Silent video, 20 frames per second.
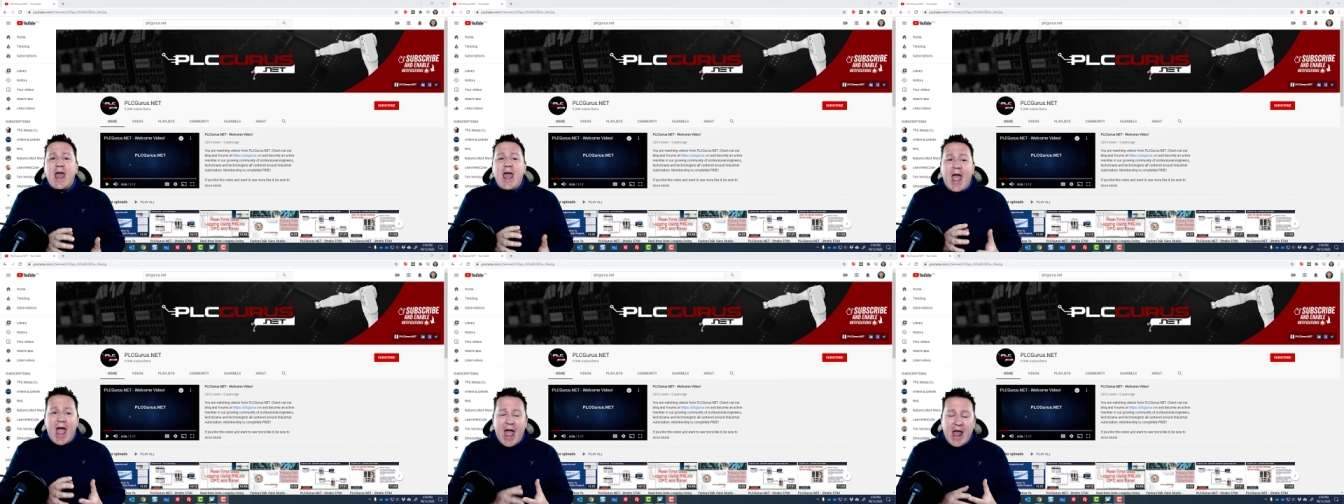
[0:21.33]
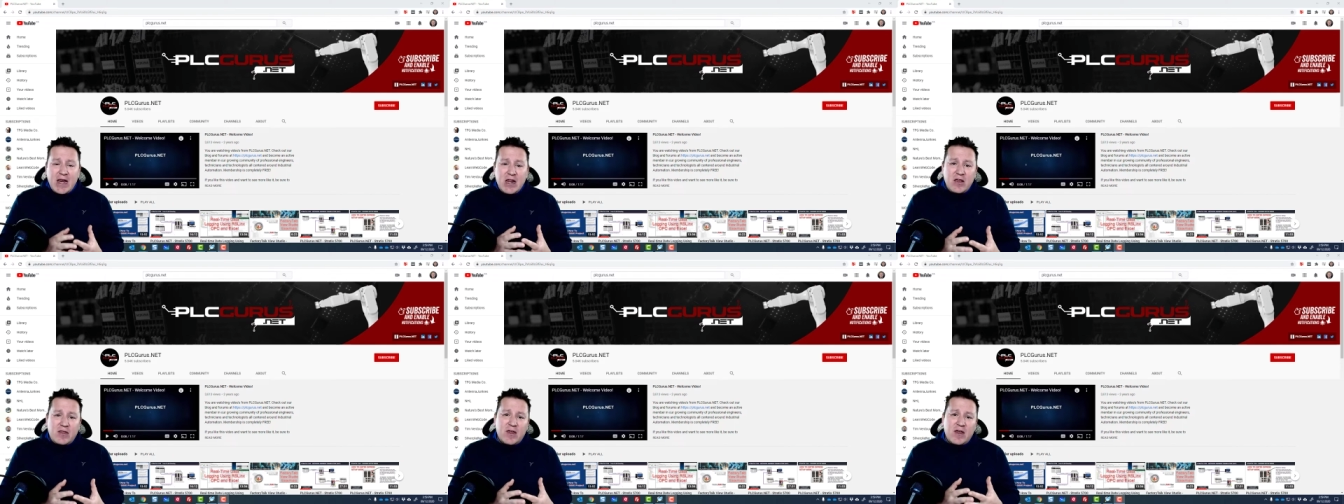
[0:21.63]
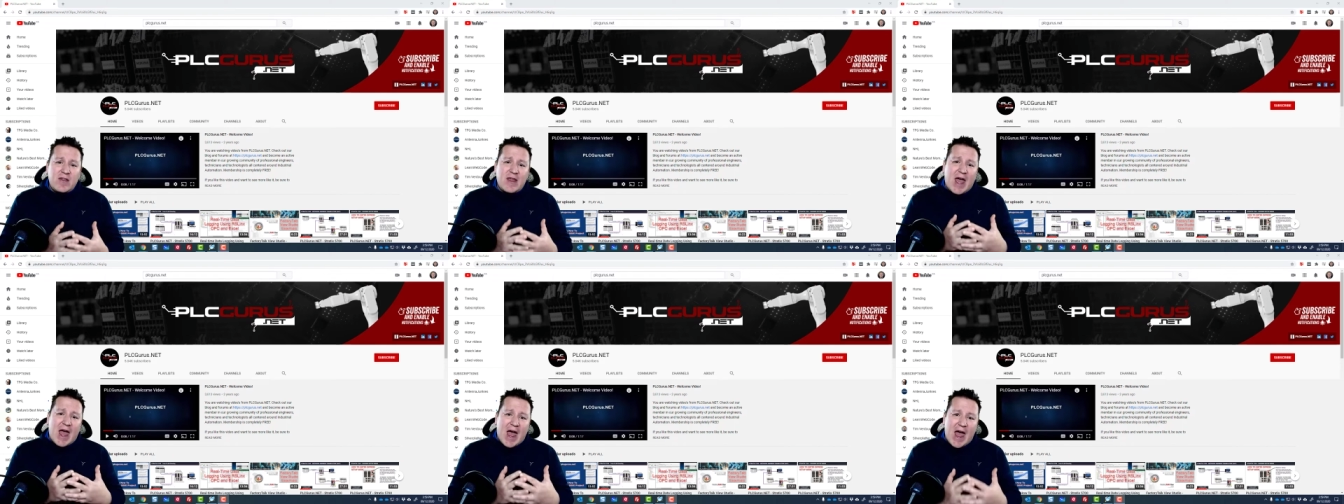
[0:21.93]

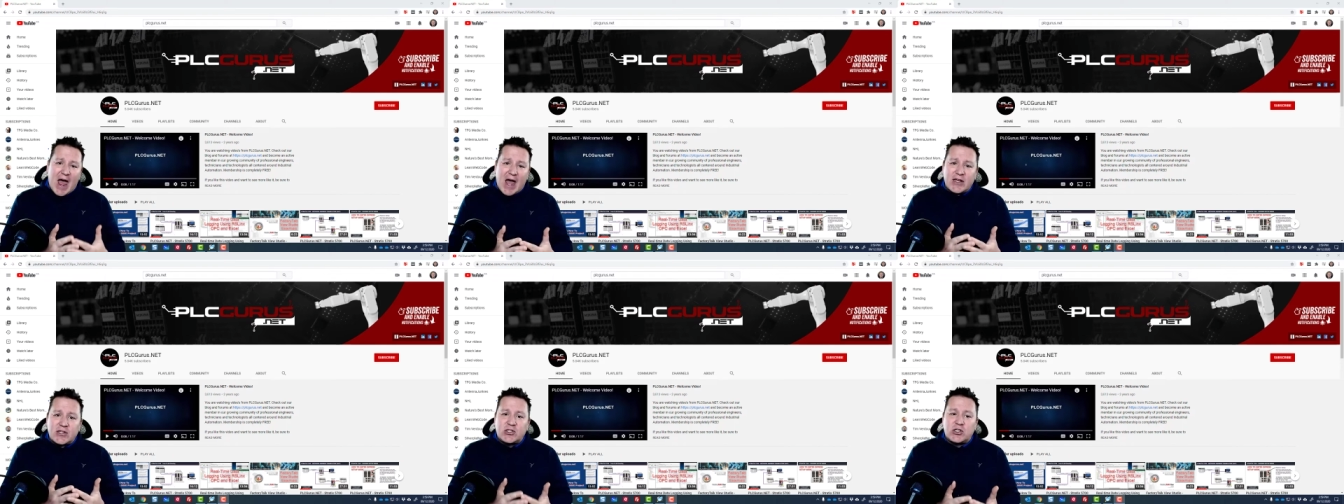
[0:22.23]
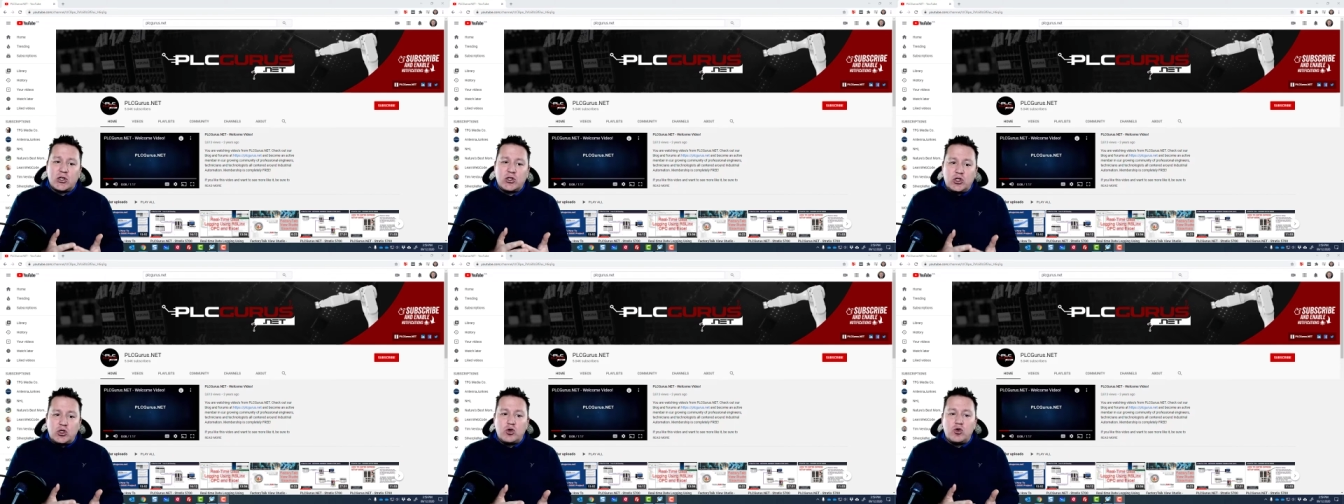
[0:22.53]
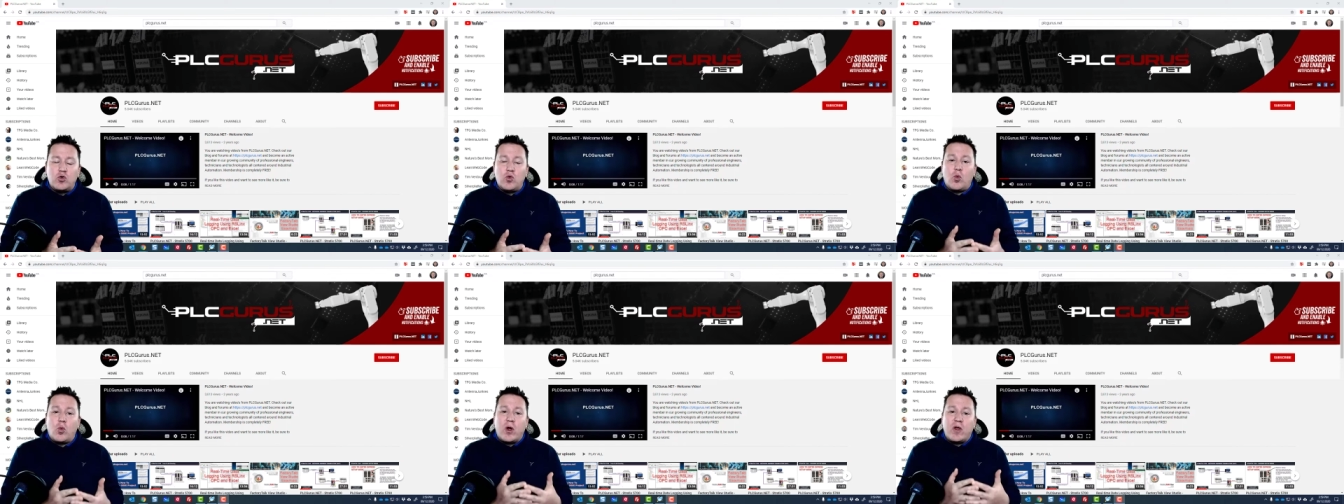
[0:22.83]
anything that has to
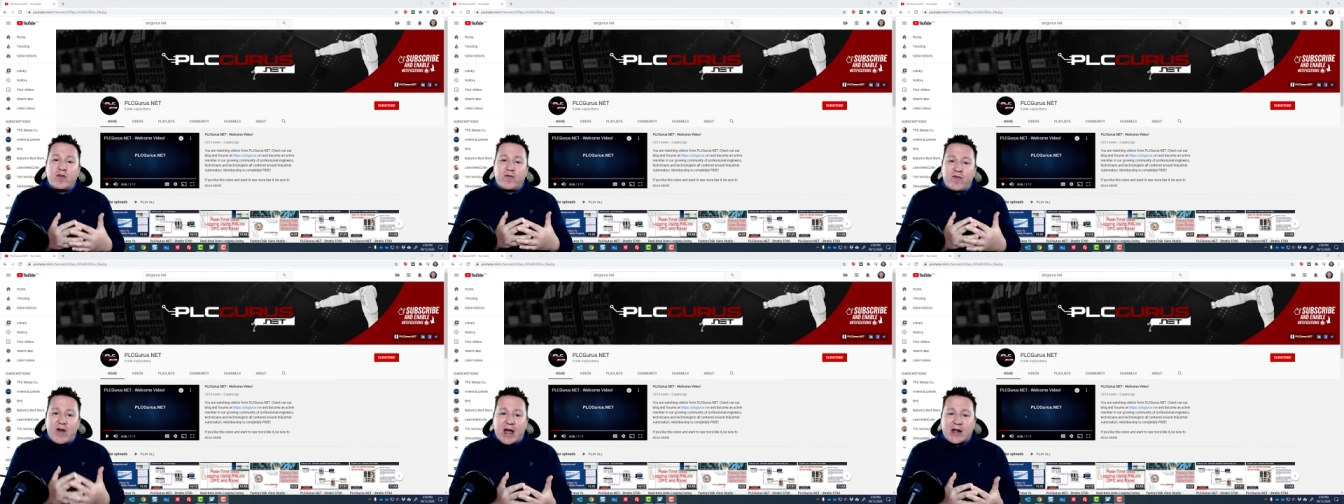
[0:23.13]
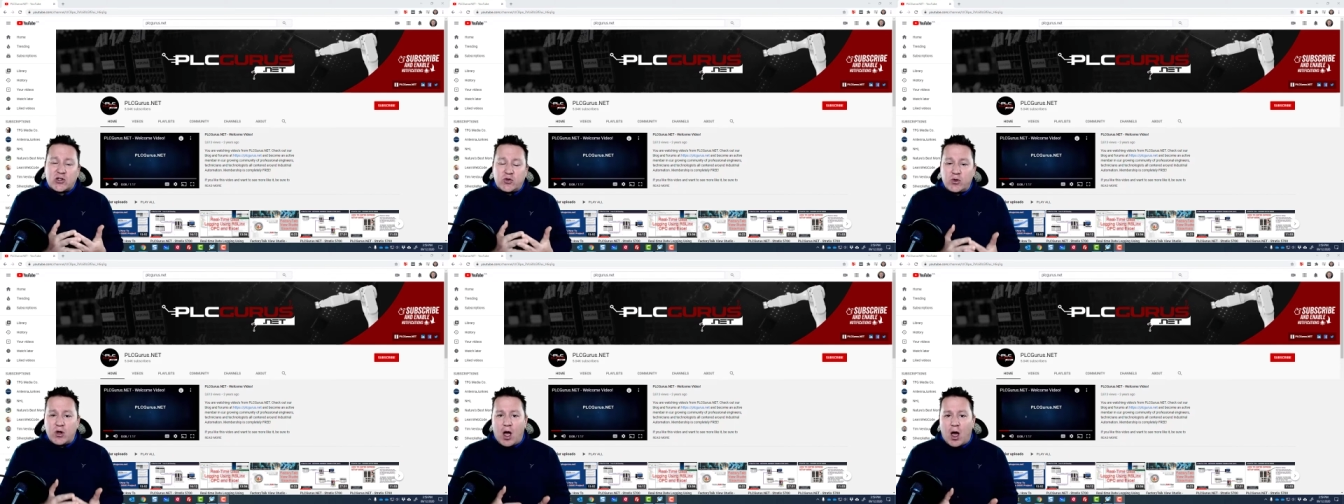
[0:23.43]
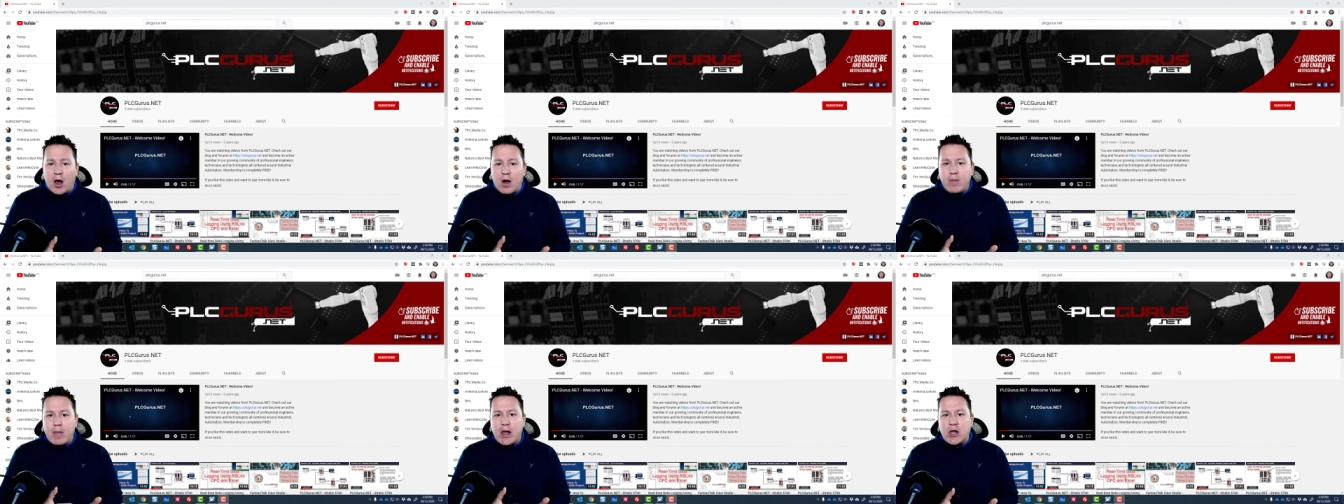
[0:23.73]
do with factory
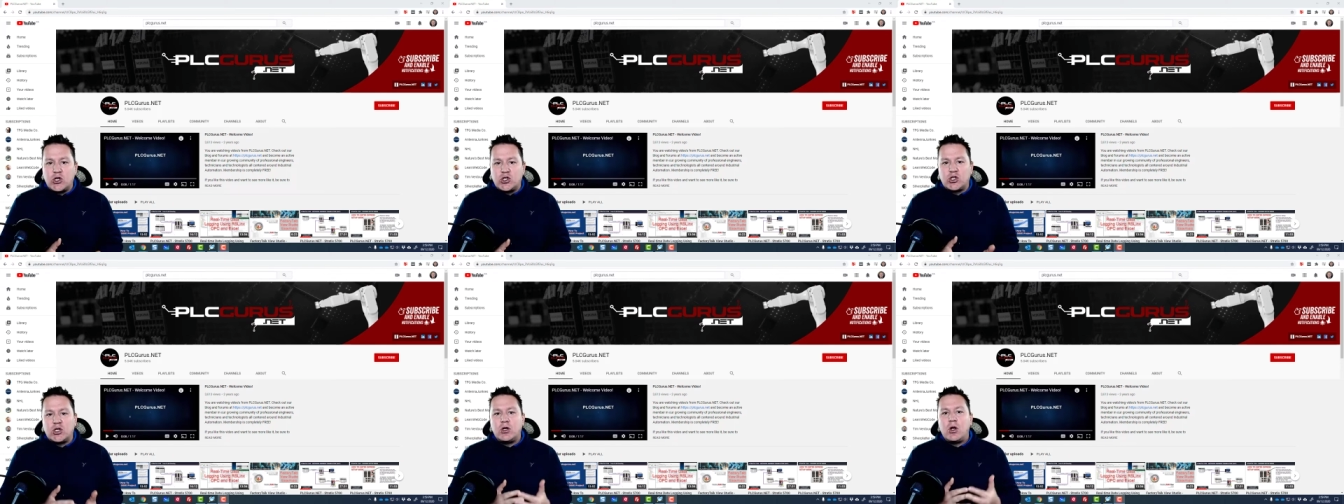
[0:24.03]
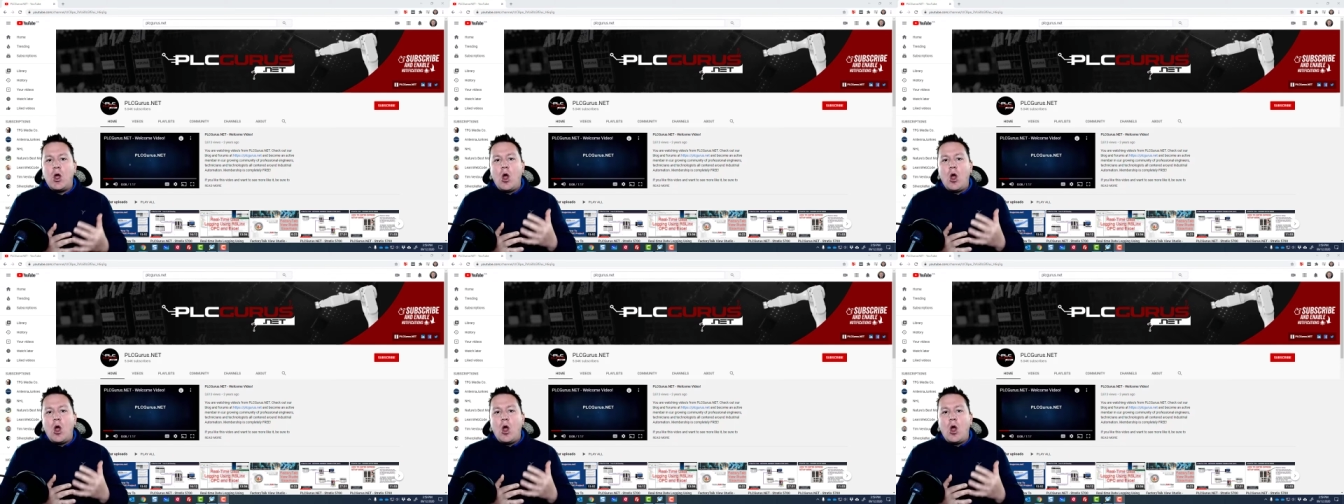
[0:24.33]
automation,